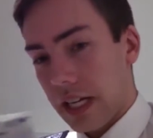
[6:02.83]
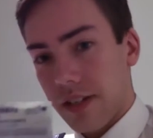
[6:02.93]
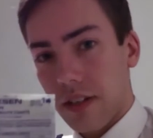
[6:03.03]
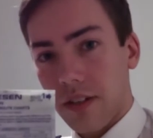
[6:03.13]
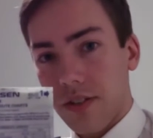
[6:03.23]

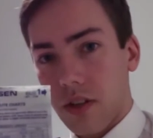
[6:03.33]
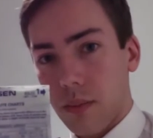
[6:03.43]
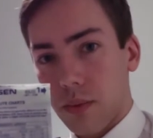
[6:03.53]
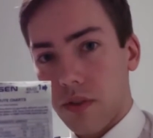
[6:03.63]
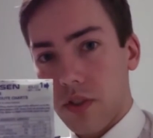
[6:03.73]
classic
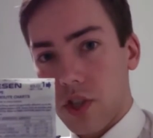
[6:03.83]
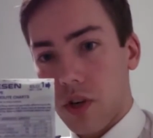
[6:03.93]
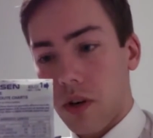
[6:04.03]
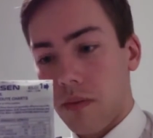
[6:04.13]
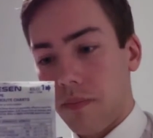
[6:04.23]
example of a
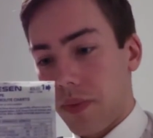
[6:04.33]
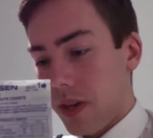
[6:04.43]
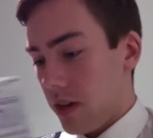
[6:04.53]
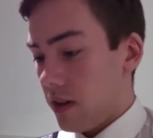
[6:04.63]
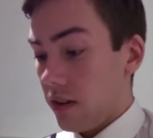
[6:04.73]
chart.
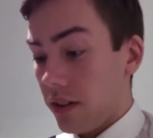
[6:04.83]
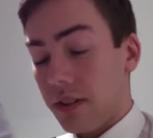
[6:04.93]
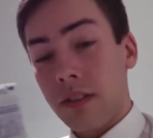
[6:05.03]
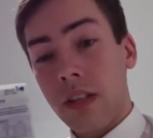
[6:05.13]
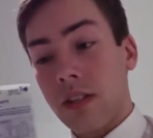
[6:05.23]

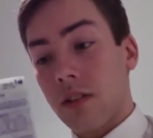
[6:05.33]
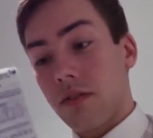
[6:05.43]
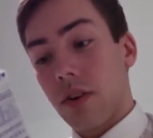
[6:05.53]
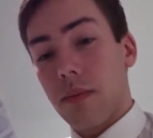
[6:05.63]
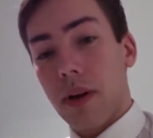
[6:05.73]
Doesn't
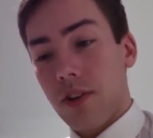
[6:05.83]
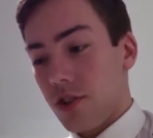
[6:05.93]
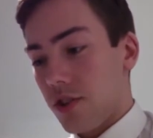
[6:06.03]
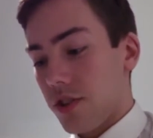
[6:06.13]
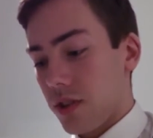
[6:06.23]
look very
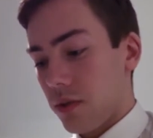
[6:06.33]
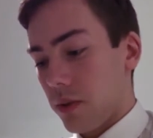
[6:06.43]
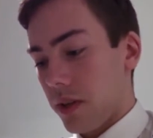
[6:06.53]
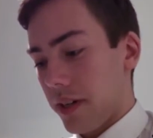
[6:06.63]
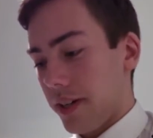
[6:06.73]
much
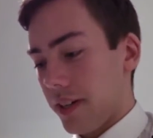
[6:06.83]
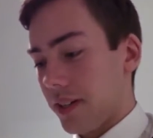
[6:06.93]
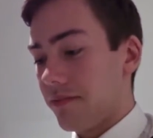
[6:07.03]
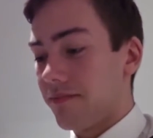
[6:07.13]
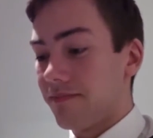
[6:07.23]
until
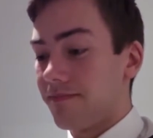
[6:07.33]
I